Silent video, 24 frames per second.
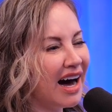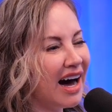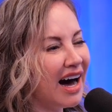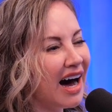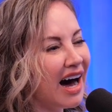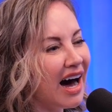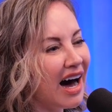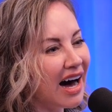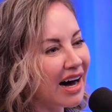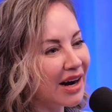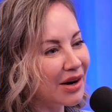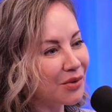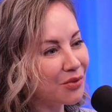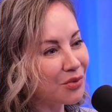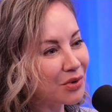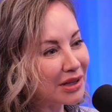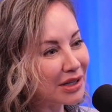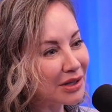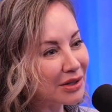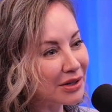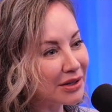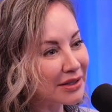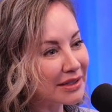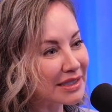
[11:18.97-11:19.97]
it
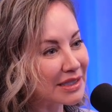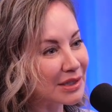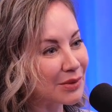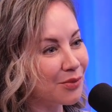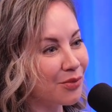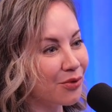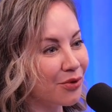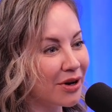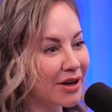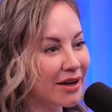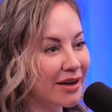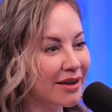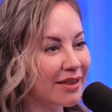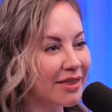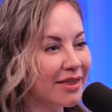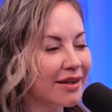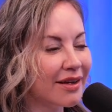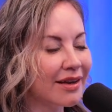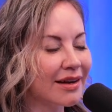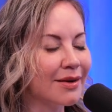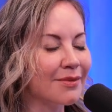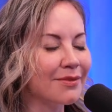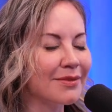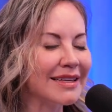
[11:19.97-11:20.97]
really hurts to breathe.
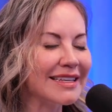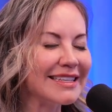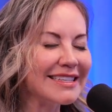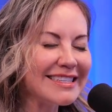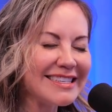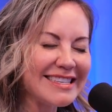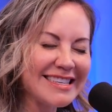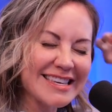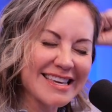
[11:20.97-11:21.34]
And I'm like,